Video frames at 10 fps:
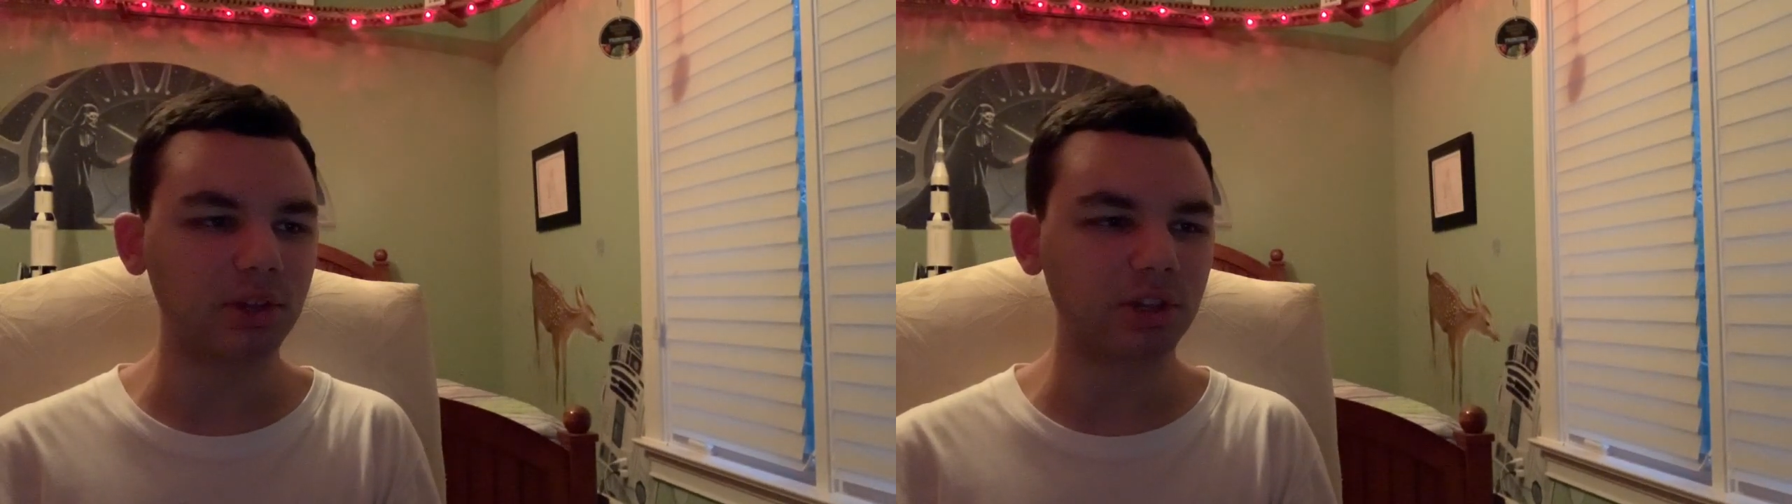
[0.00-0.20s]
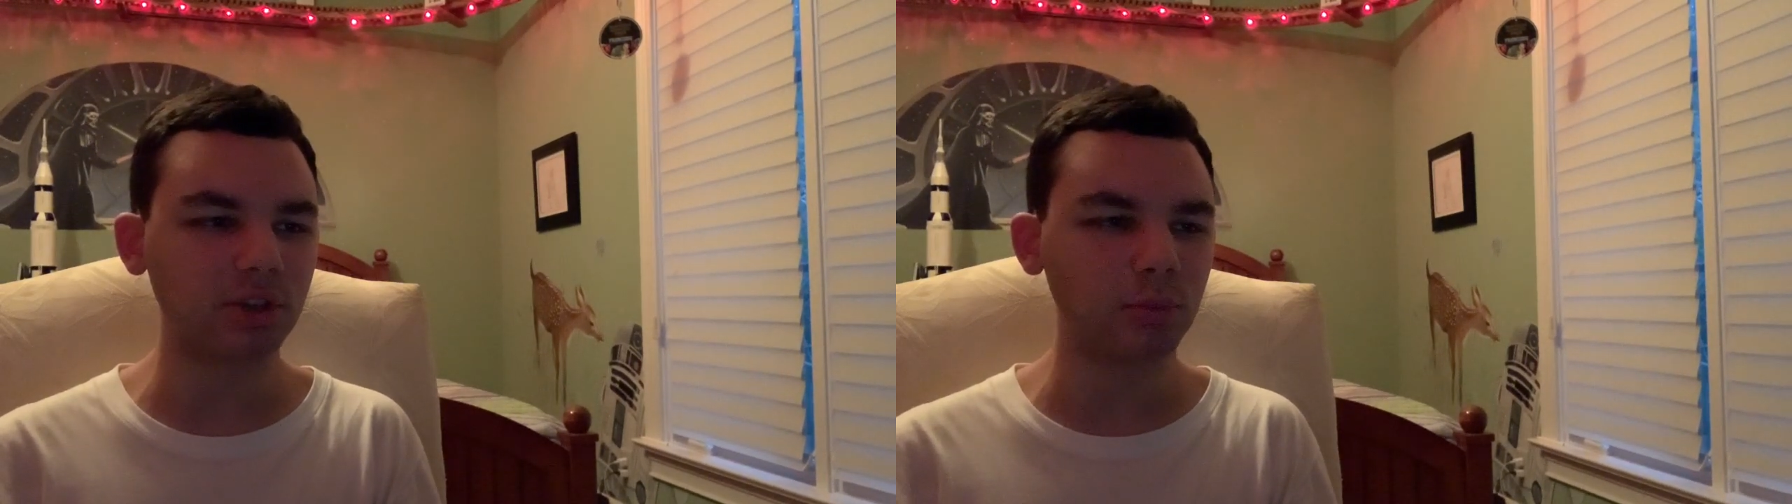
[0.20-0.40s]

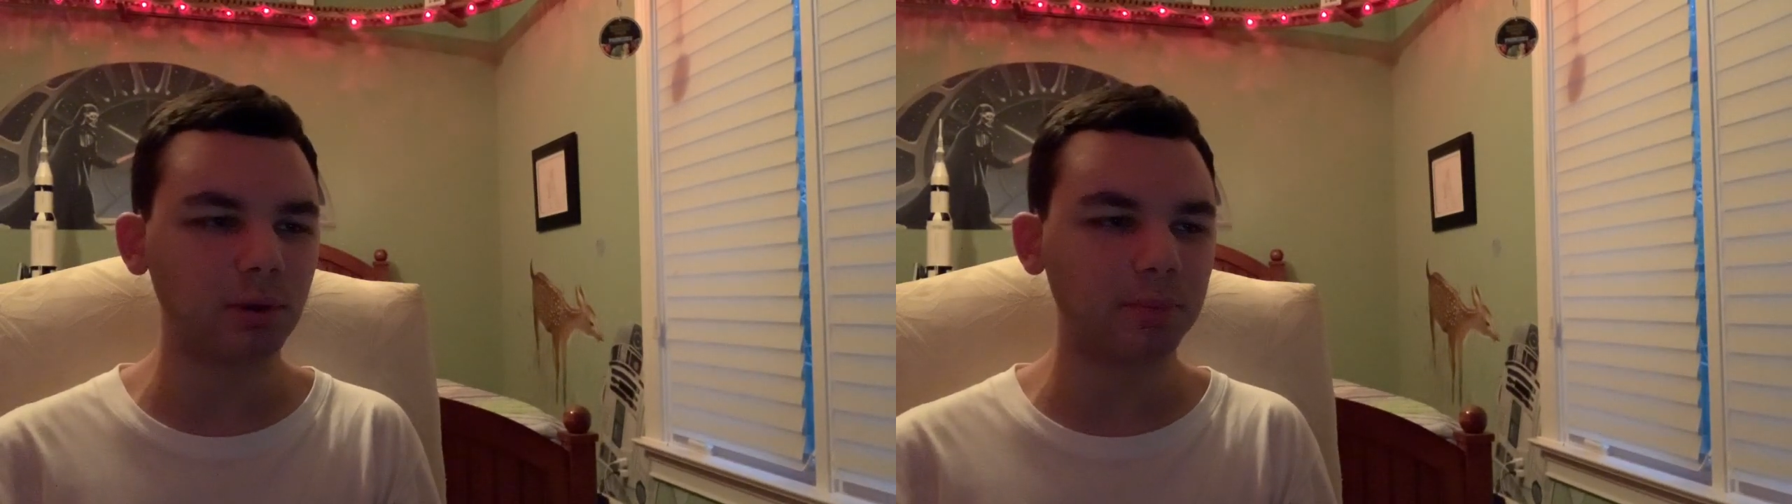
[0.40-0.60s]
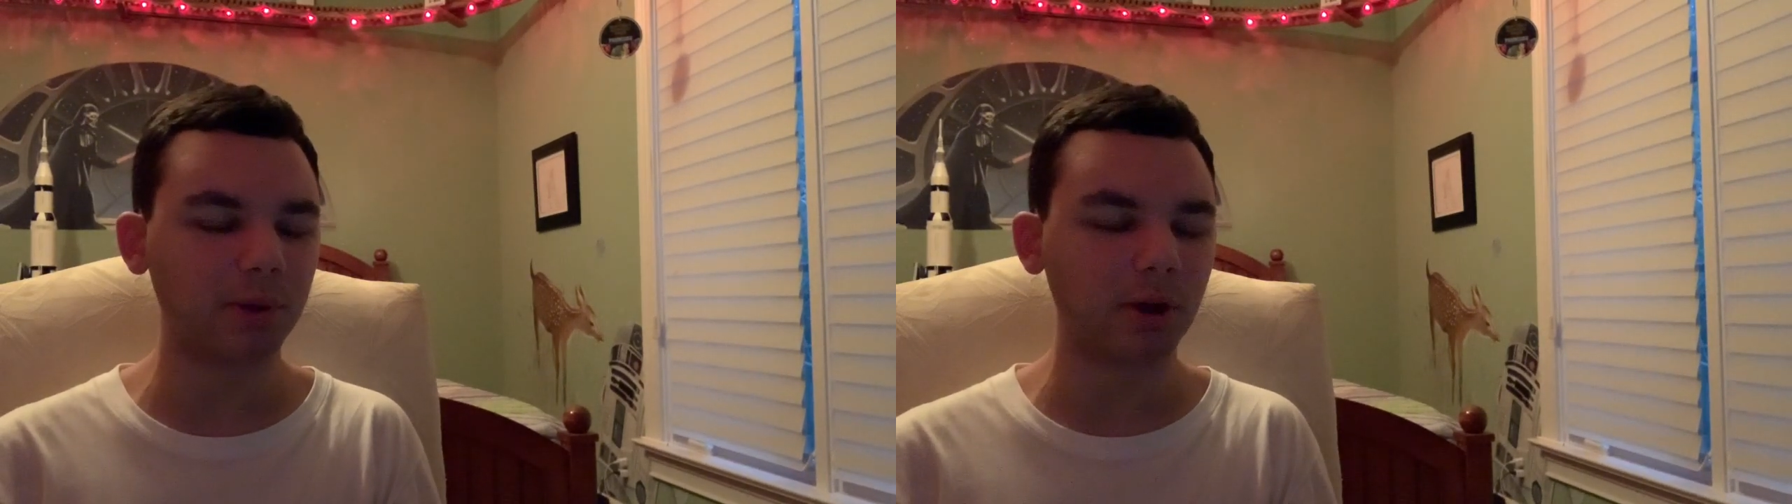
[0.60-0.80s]

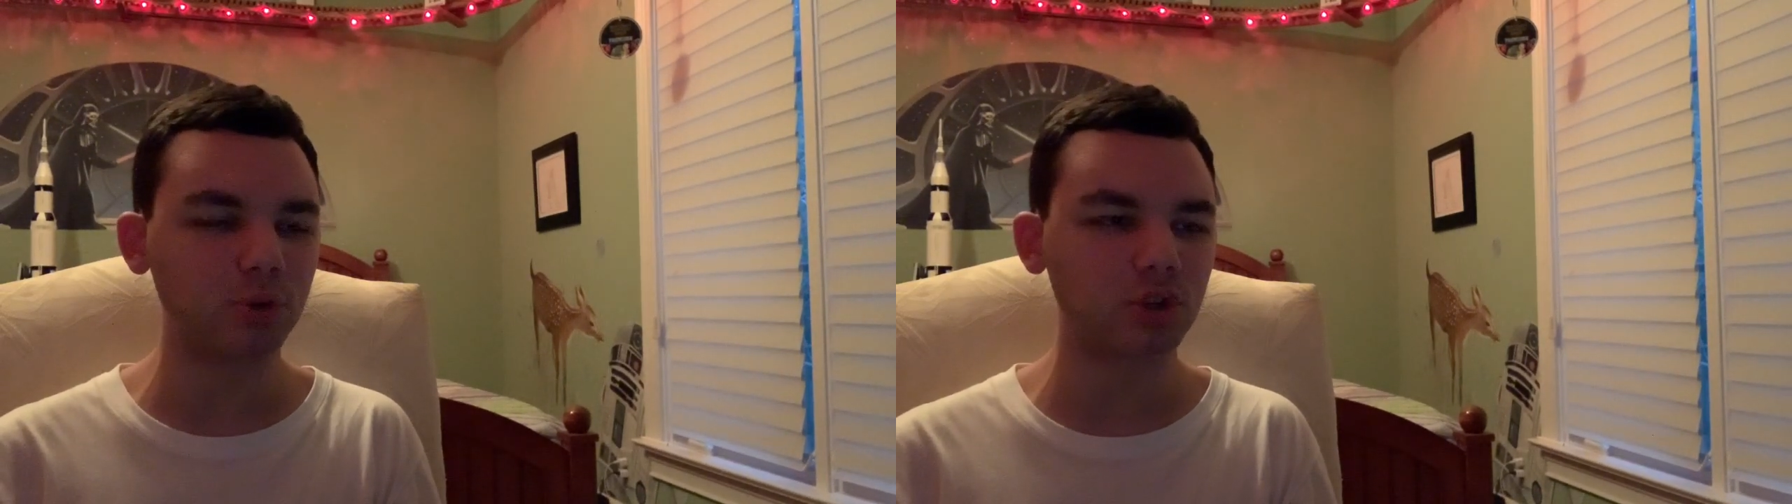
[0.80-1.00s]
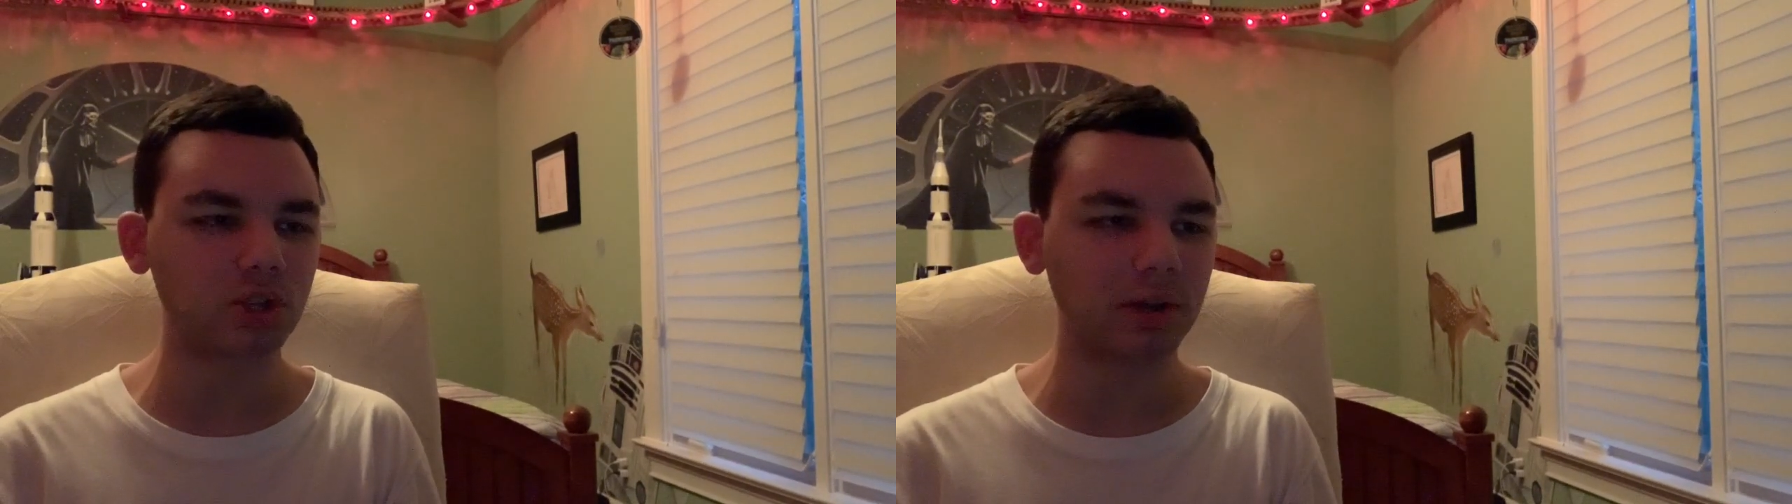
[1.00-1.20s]
Human
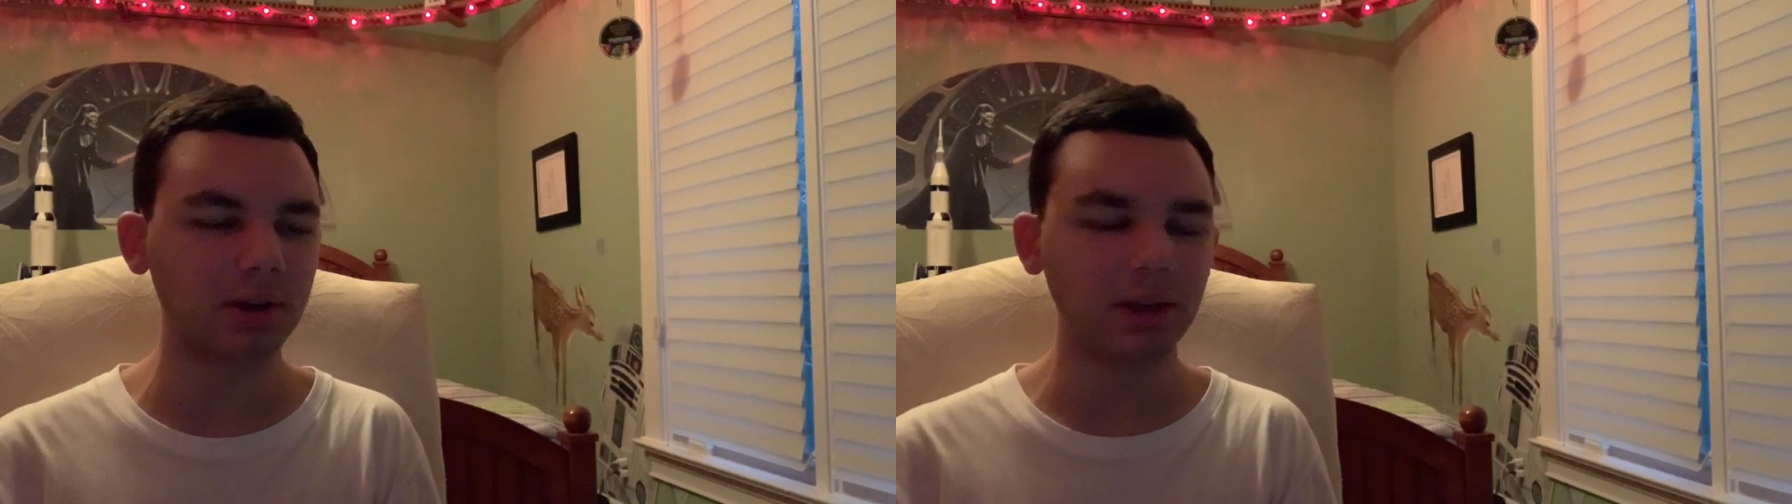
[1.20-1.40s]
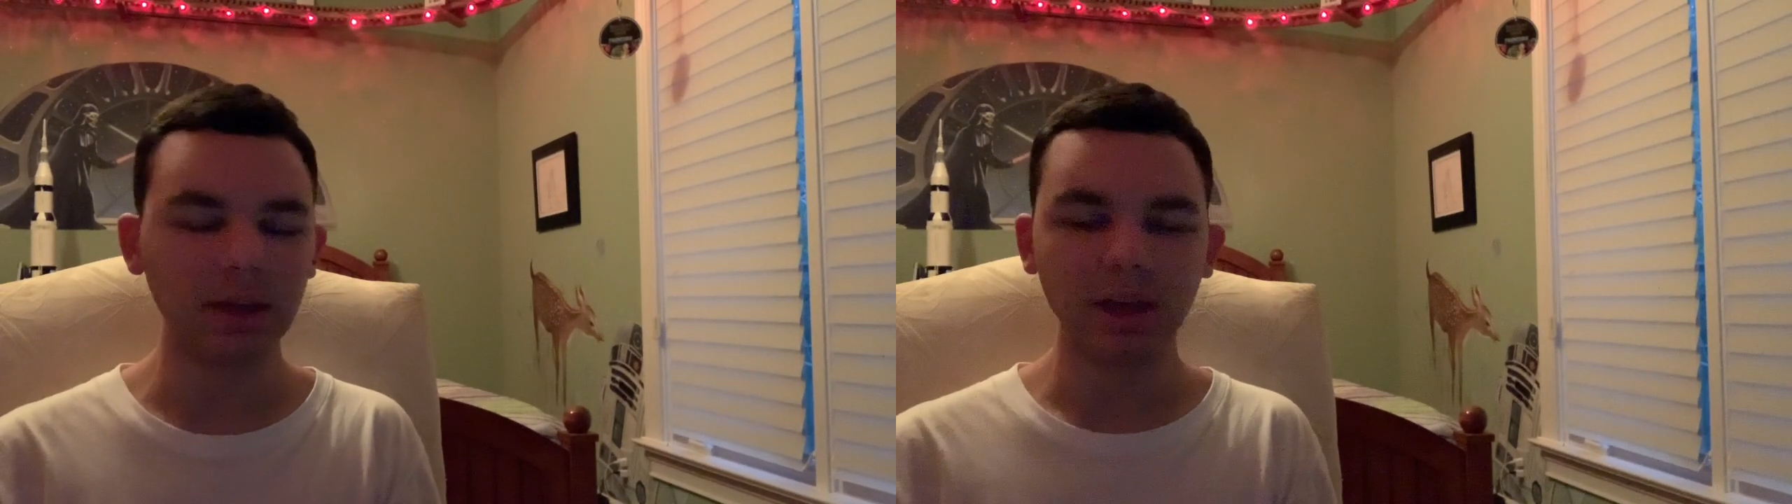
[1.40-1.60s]
Potion.